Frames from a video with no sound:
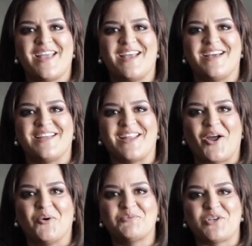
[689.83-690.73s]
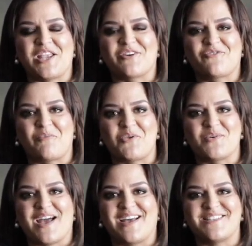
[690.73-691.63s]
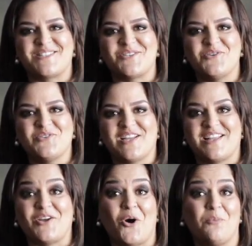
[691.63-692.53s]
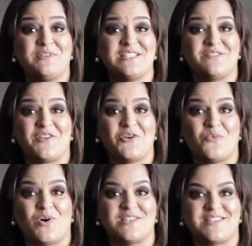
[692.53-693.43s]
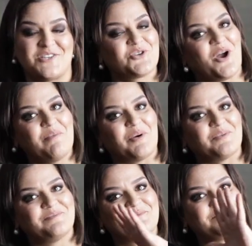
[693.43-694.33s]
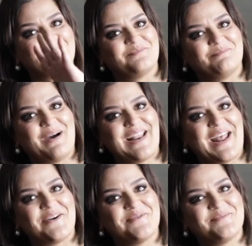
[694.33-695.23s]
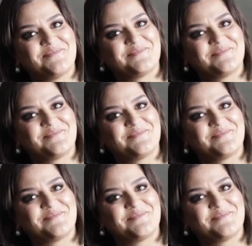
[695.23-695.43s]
And I hope to hear from you guys soon and hope this video was enjoyable. Bye now.